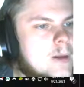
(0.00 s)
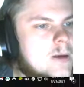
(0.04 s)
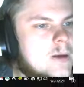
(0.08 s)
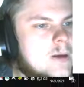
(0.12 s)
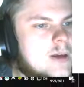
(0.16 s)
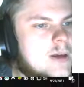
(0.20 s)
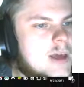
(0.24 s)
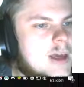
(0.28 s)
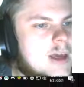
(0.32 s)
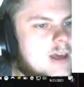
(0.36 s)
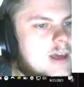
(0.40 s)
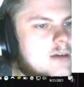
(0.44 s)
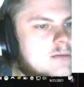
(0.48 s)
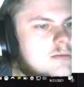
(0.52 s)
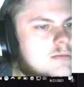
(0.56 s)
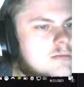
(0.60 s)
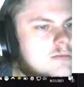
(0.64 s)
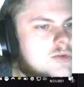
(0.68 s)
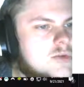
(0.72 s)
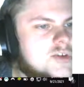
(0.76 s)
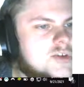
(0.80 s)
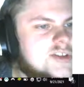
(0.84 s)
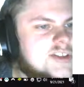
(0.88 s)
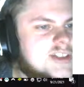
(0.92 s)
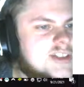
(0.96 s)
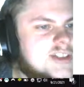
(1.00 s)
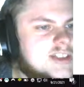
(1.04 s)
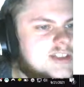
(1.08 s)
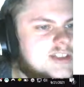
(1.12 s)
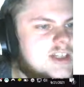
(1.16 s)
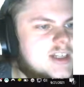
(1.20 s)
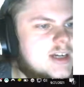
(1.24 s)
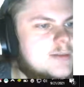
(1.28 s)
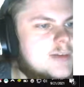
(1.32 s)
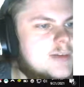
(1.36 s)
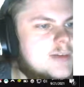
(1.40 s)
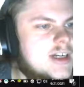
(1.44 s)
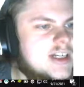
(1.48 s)
Okay, more
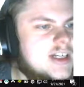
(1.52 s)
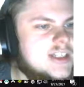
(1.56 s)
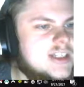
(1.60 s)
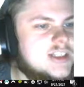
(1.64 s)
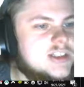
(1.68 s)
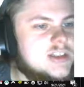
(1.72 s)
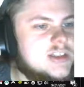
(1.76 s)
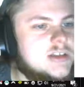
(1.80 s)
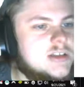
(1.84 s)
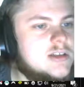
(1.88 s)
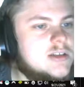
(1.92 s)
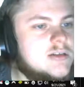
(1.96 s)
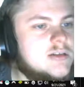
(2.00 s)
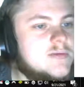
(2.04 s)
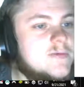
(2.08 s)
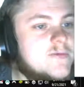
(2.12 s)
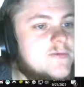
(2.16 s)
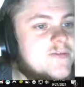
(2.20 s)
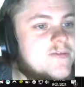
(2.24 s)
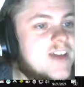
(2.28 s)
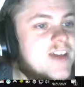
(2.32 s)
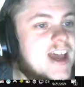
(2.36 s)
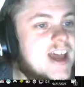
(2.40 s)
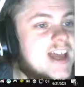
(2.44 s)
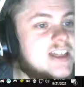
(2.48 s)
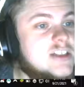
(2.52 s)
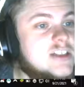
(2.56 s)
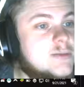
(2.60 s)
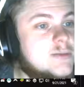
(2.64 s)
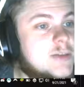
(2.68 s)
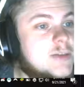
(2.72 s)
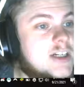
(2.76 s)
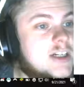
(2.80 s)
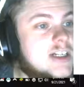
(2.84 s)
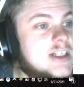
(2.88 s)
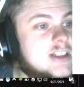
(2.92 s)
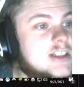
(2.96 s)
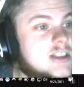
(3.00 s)
6-dot mods. Fast
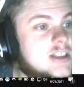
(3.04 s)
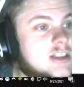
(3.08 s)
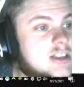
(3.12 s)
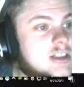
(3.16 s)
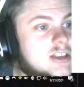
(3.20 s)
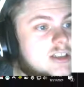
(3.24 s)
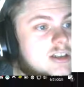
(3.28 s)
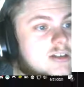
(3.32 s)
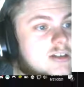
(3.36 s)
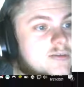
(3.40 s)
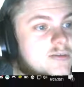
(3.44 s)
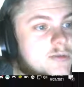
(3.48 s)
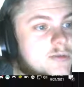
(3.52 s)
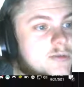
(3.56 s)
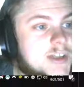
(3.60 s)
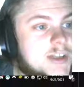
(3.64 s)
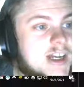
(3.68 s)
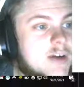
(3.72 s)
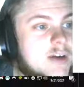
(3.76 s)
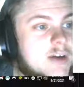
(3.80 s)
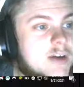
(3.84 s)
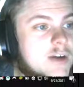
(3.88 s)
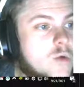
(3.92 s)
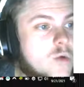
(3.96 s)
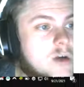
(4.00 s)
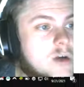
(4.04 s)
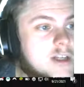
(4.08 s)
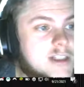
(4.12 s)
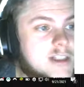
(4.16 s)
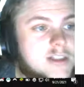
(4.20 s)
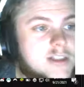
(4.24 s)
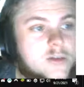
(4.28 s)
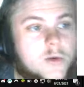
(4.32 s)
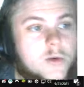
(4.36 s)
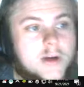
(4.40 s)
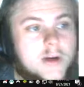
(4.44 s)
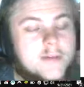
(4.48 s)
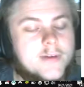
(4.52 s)
mods. Only got 1
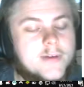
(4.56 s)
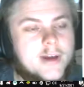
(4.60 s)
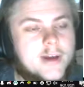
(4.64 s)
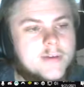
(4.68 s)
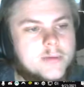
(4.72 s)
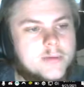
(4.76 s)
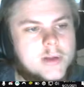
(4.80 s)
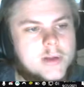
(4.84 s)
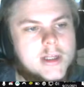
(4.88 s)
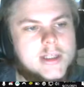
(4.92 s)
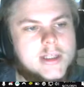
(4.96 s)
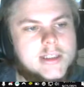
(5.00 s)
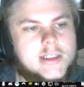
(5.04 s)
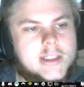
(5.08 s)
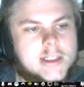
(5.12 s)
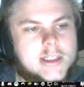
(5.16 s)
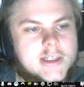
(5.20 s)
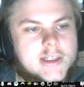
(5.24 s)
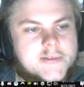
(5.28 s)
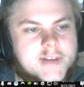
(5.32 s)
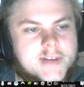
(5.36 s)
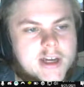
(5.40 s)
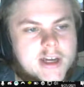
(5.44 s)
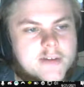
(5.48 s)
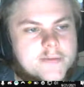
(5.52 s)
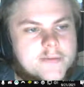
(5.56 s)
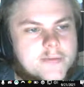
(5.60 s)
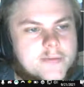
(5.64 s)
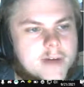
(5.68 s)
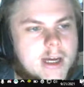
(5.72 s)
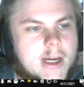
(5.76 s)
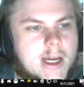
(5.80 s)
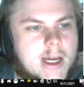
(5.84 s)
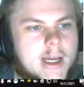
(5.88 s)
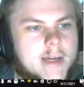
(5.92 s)
25+, and they've got 5.